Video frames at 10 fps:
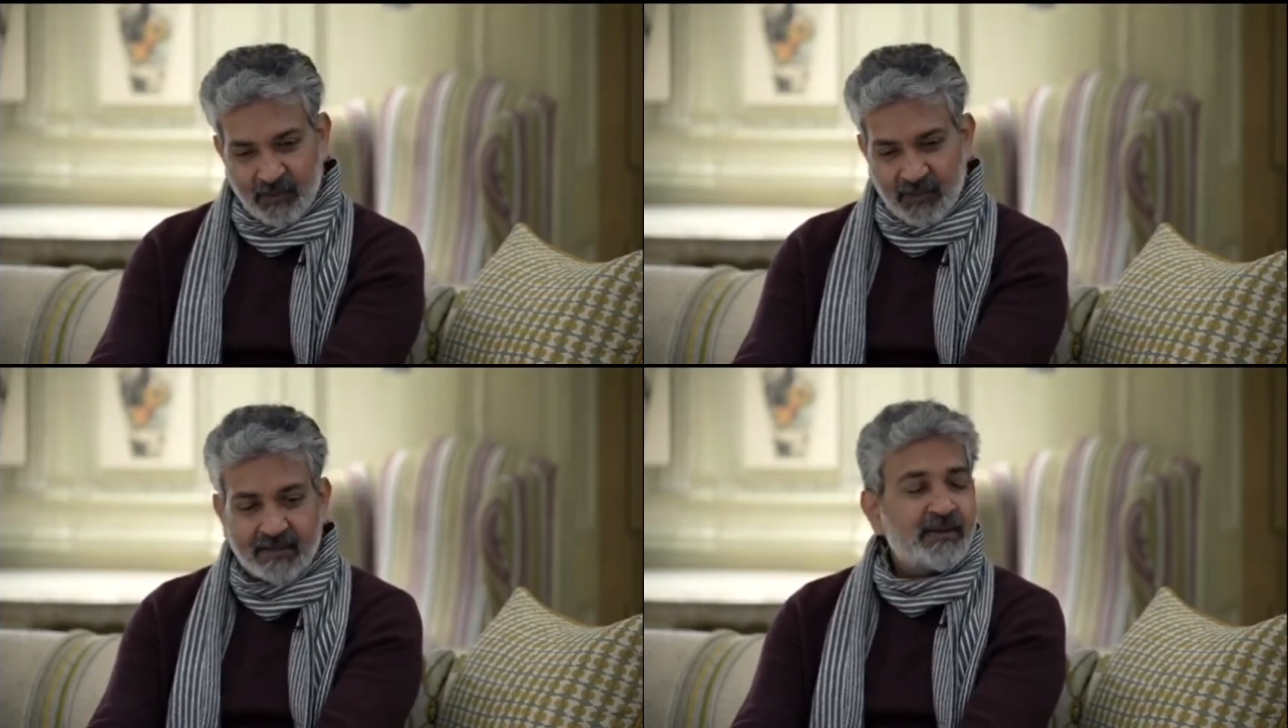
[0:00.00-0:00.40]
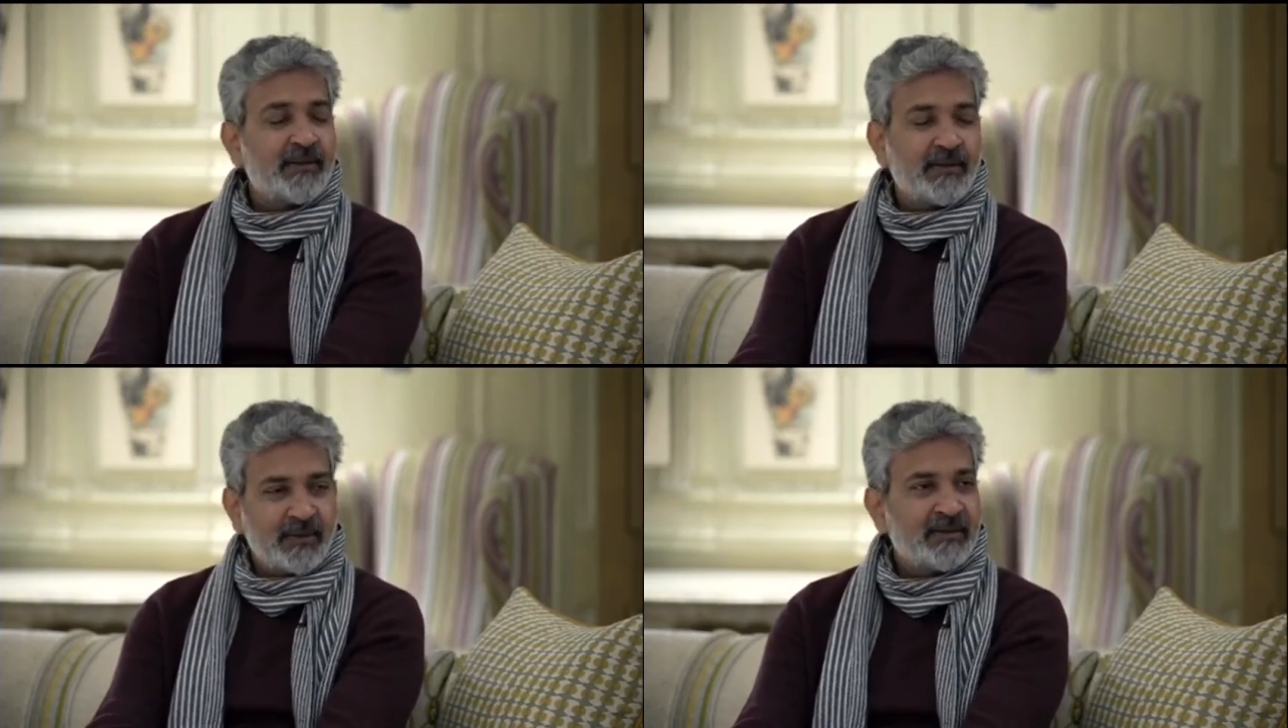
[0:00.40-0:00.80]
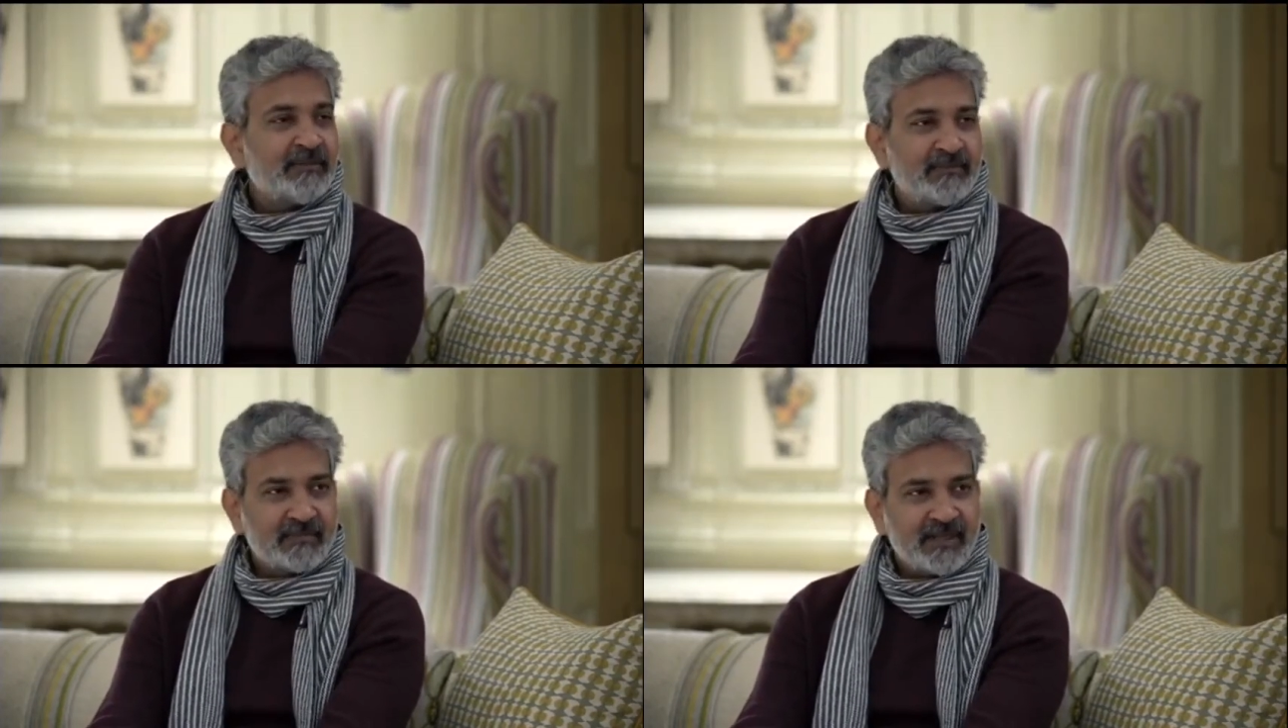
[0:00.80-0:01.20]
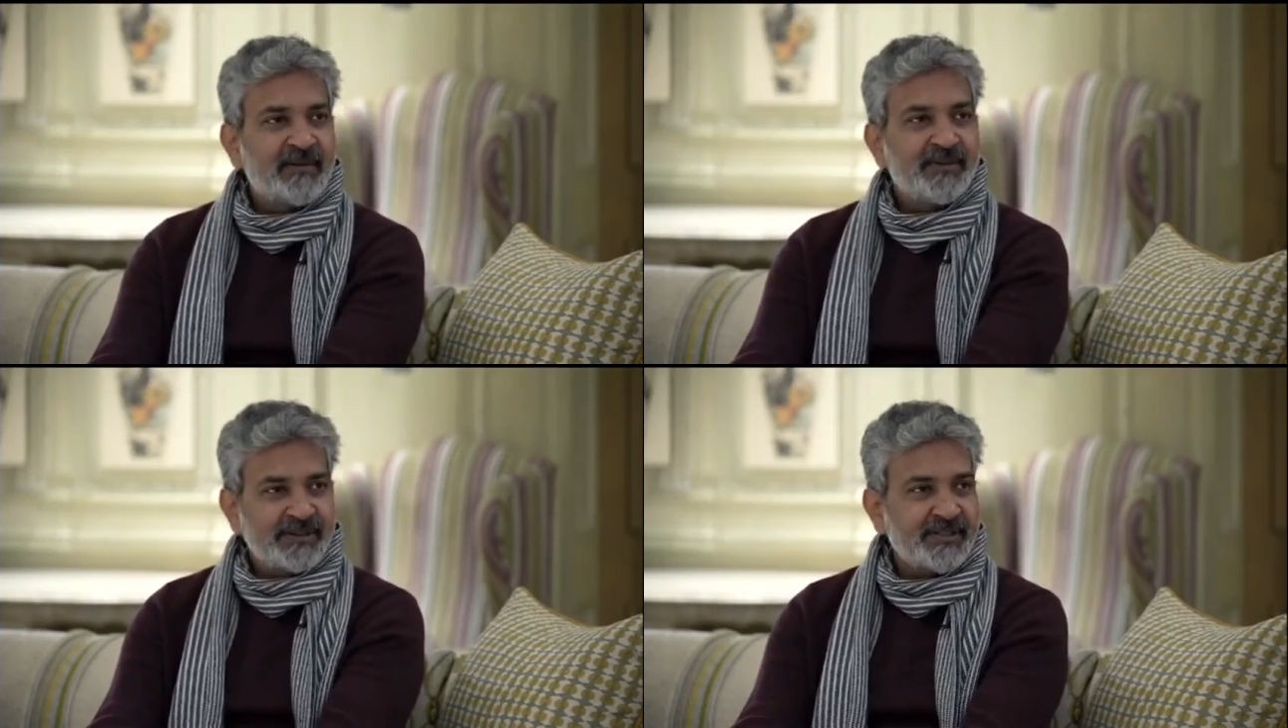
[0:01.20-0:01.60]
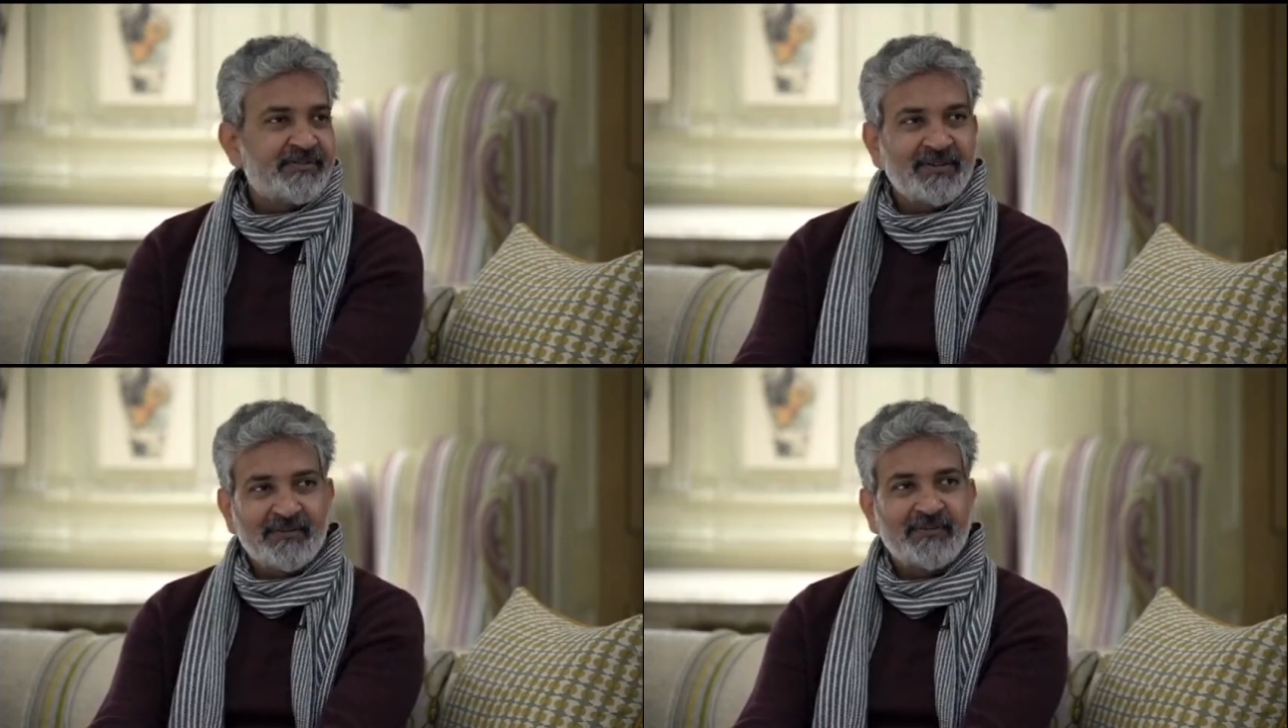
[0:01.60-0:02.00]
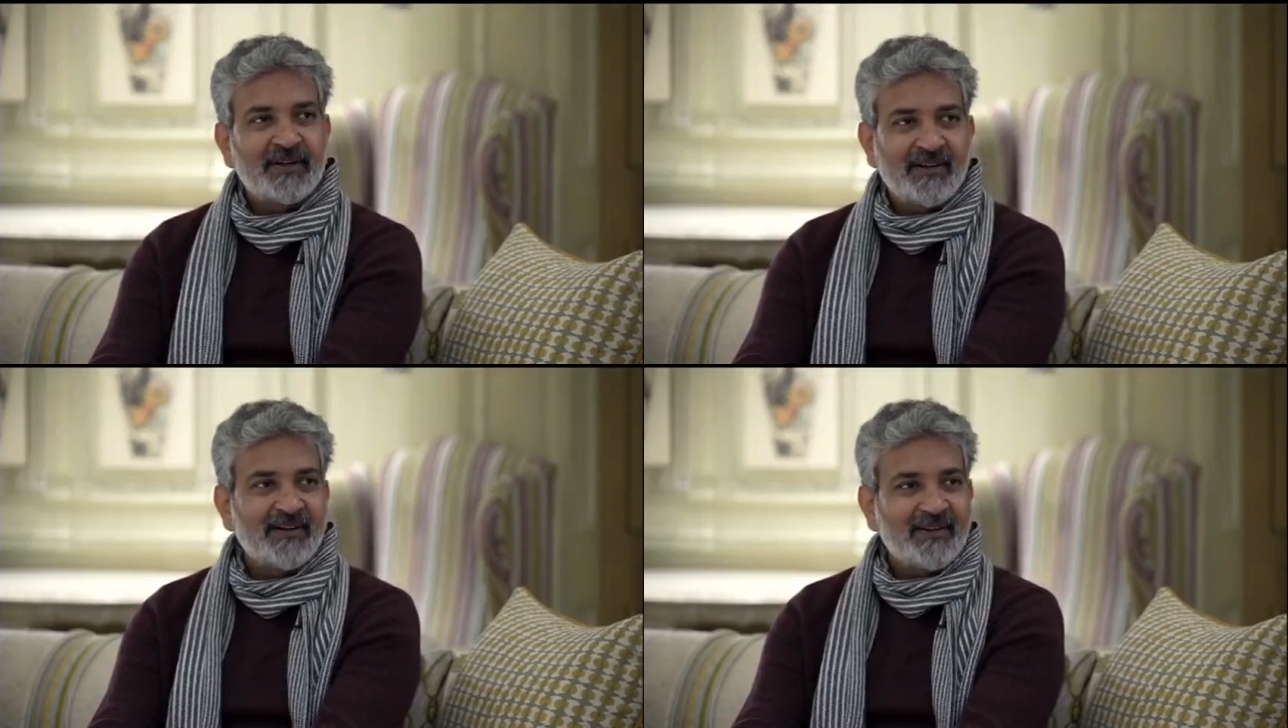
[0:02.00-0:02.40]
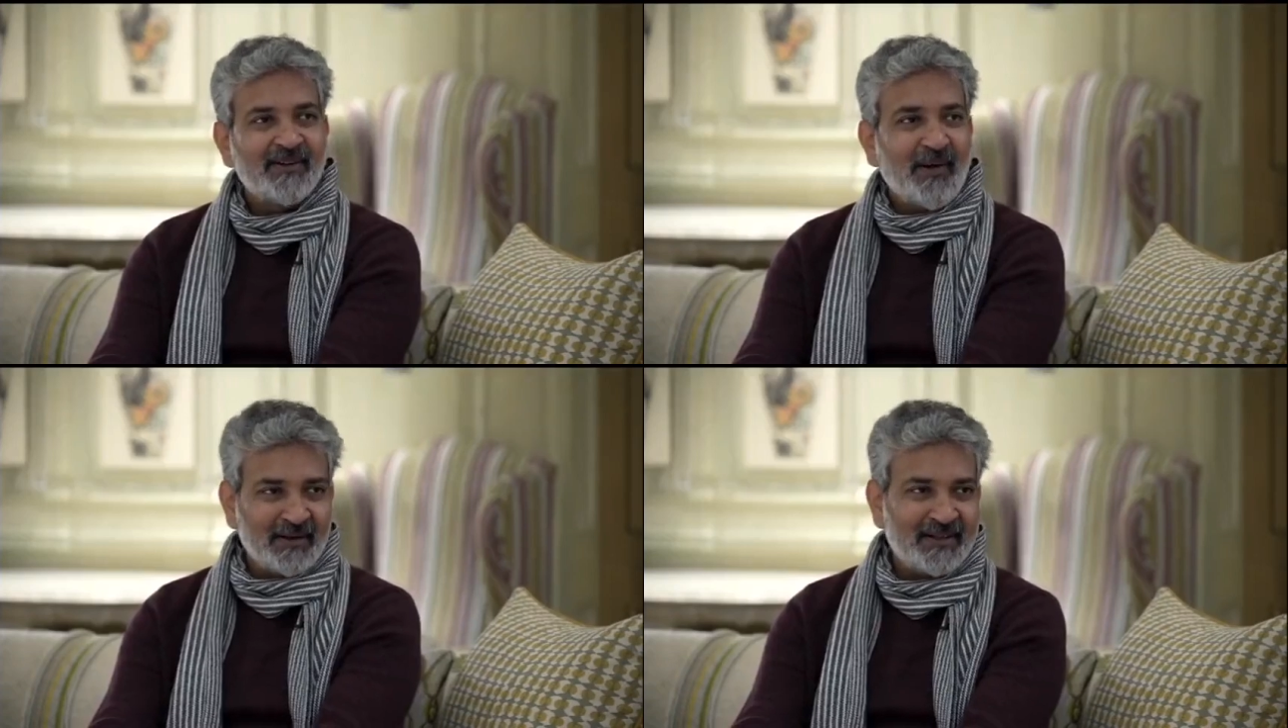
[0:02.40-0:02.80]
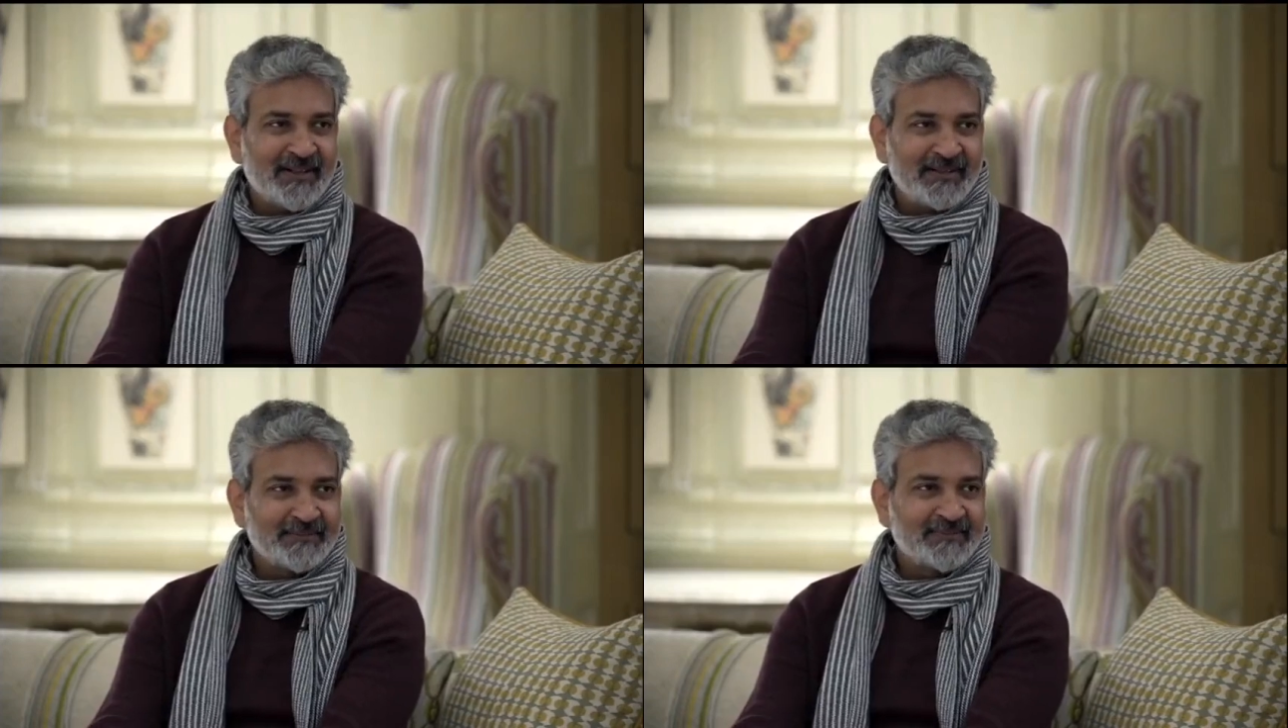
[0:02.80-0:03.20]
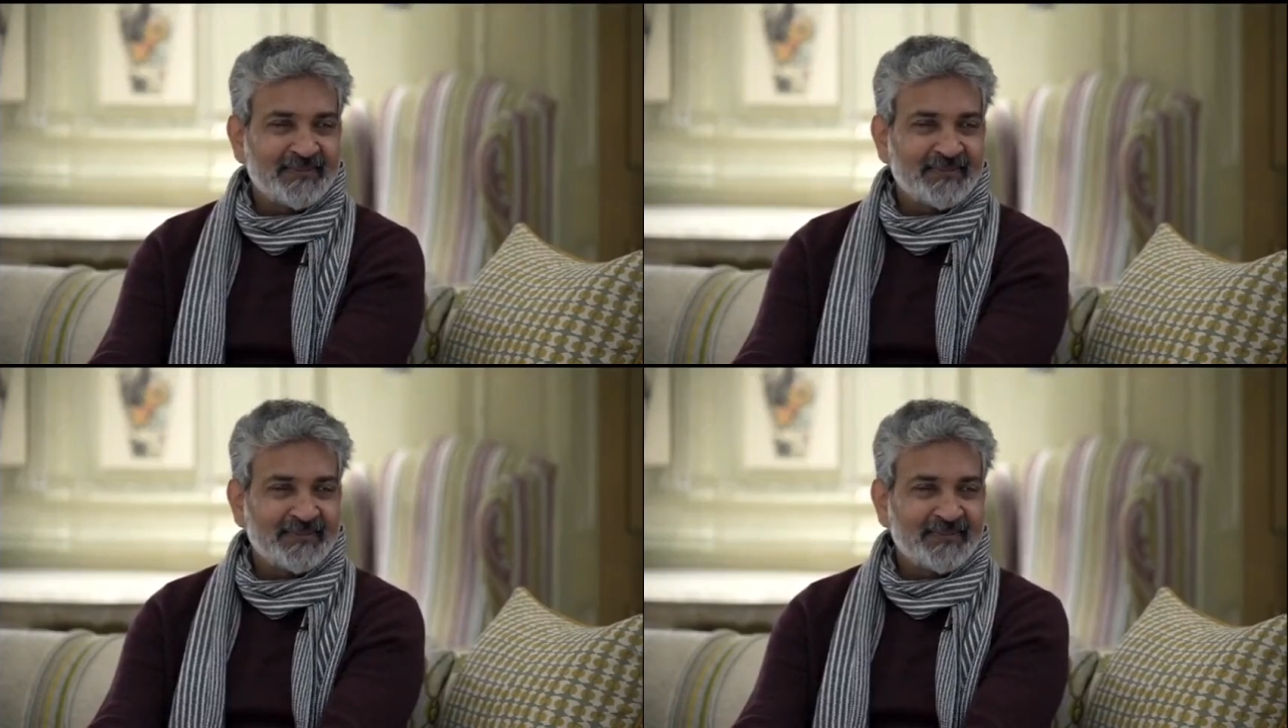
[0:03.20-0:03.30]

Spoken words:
I wanted to do an adventure film for a long time,